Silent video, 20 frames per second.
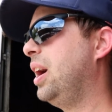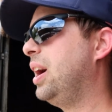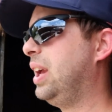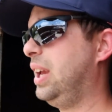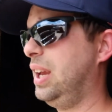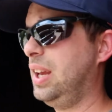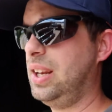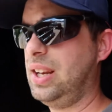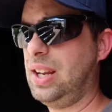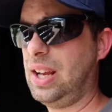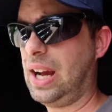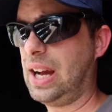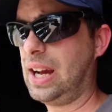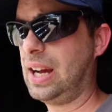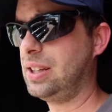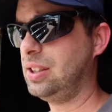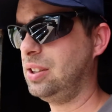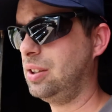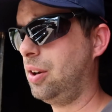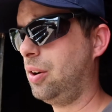And
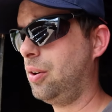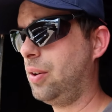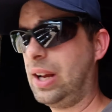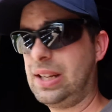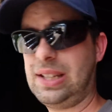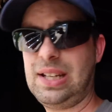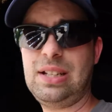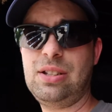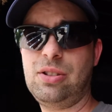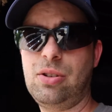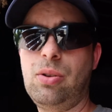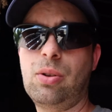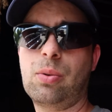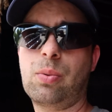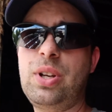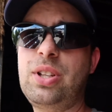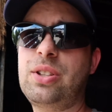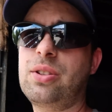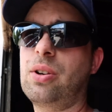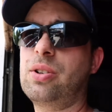you know, I didn't do the
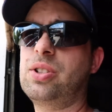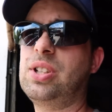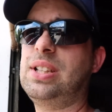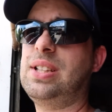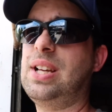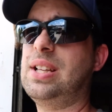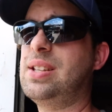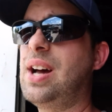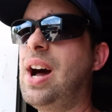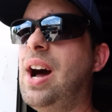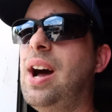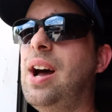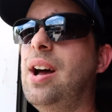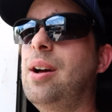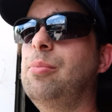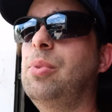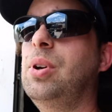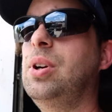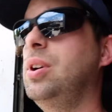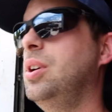research at that
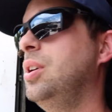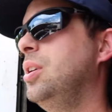time